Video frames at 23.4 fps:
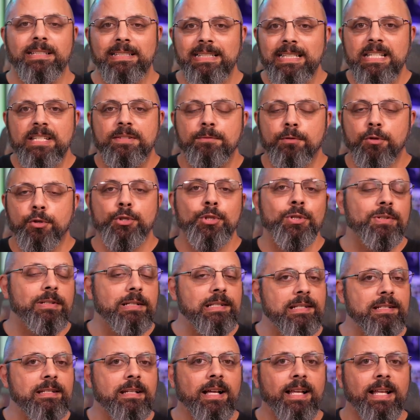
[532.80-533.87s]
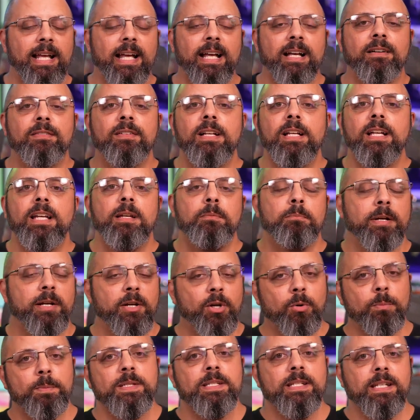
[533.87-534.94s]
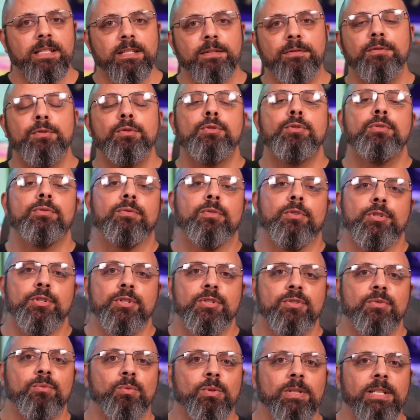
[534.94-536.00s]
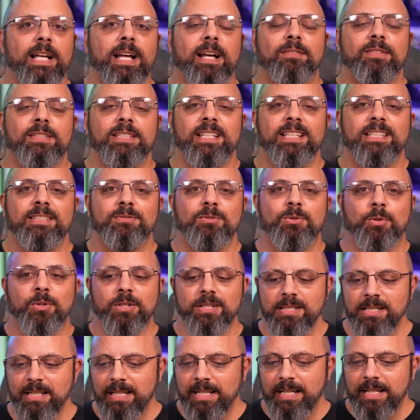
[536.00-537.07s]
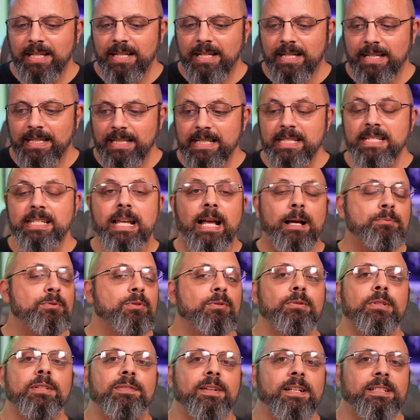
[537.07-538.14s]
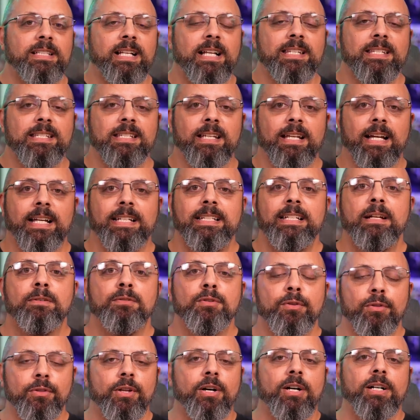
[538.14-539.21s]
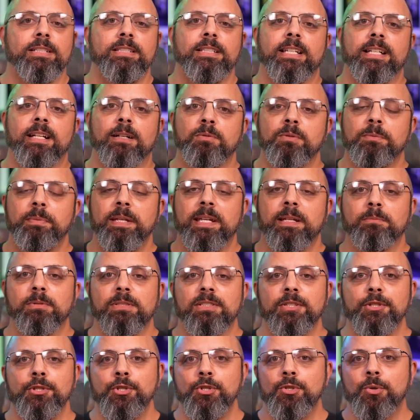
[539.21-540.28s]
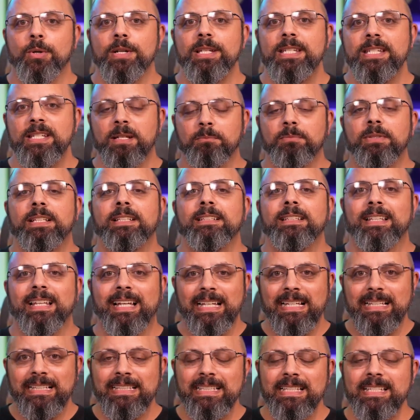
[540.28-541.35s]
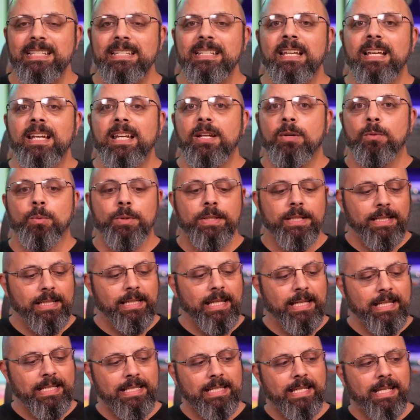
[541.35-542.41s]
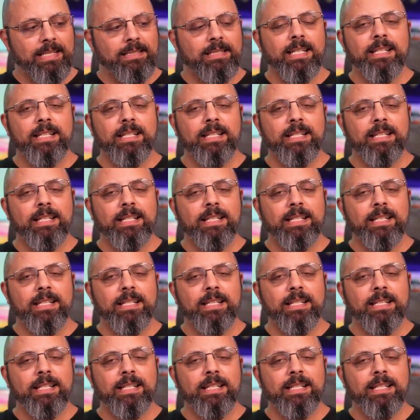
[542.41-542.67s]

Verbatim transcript: this version does not have. My hope is that the future versions will have it. And of course, uh, it is absolutely fantastic. I never thought that I would be able to enjoy something like this with a kickstand